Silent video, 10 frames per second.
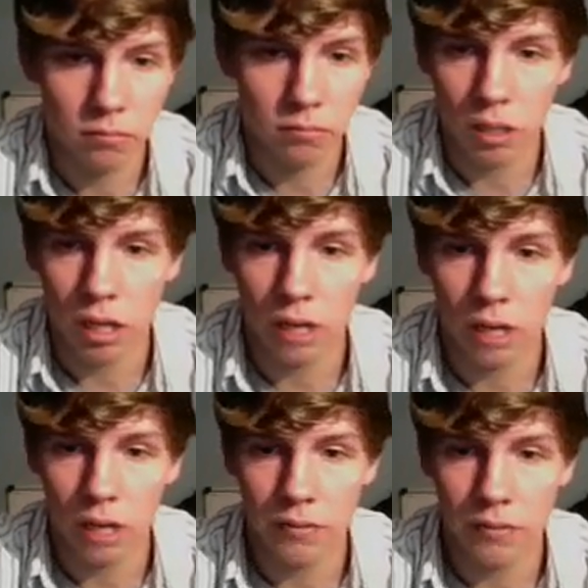a lot of
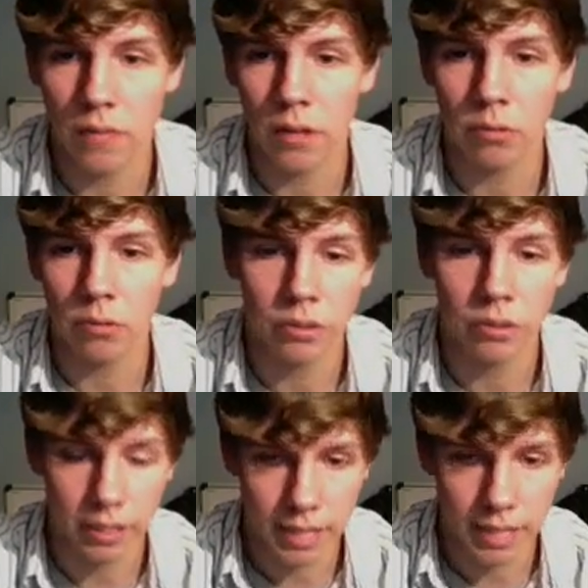stuff that will generate
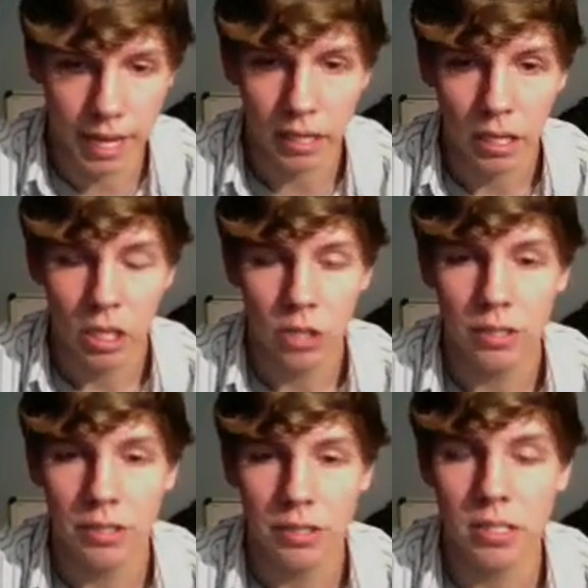static, you need
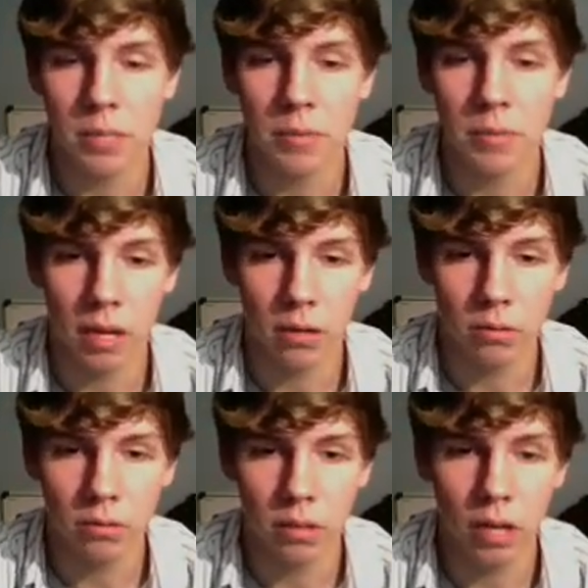to touch something metal.
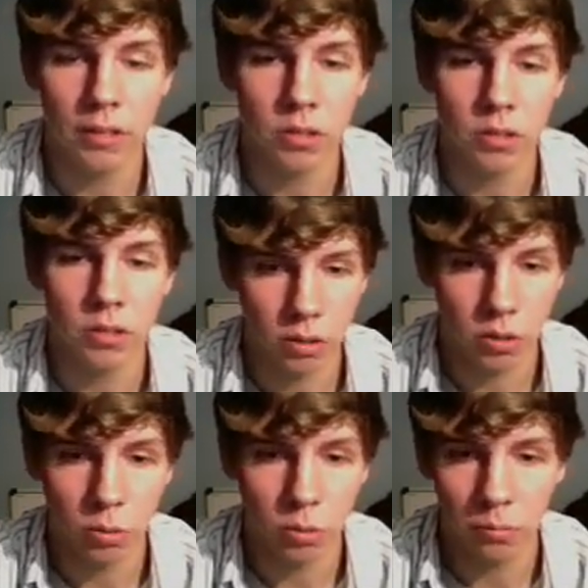Uh, this way you
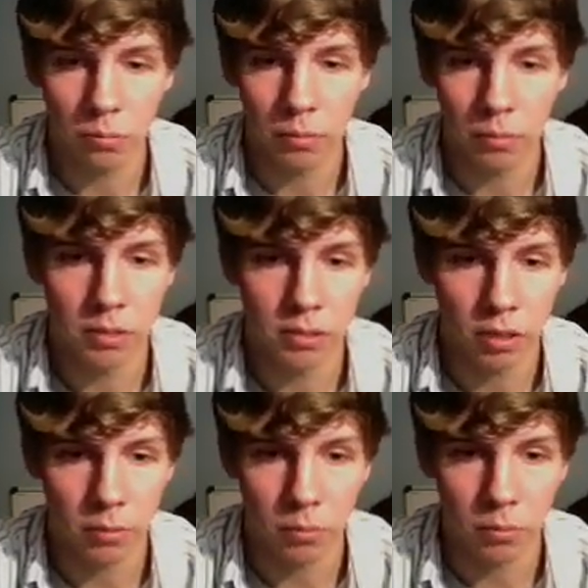won't mess up the
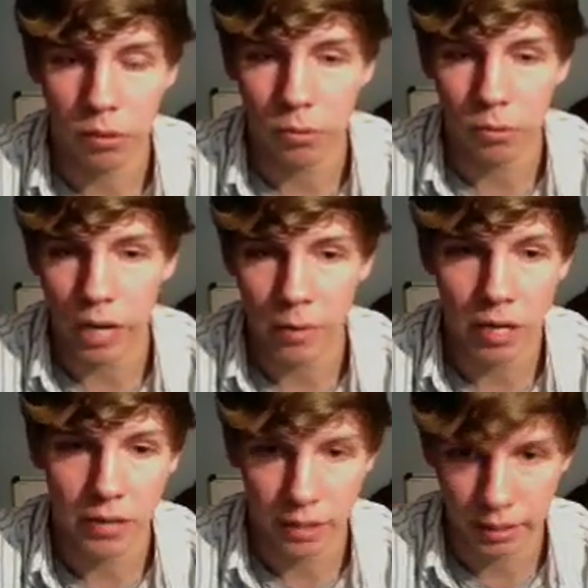circuit board or the RAM or
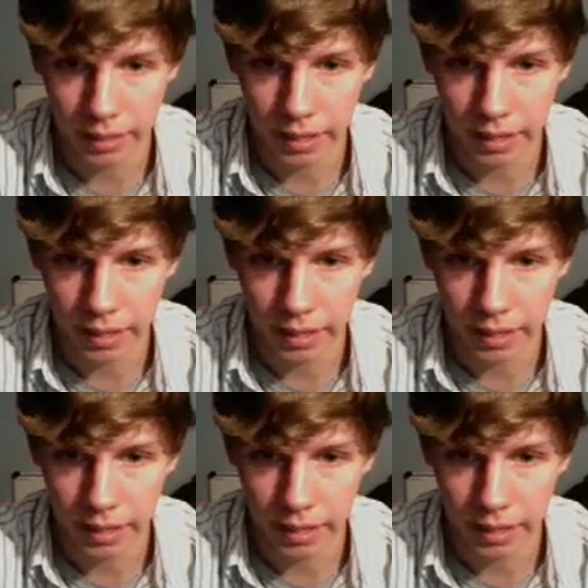anything like that.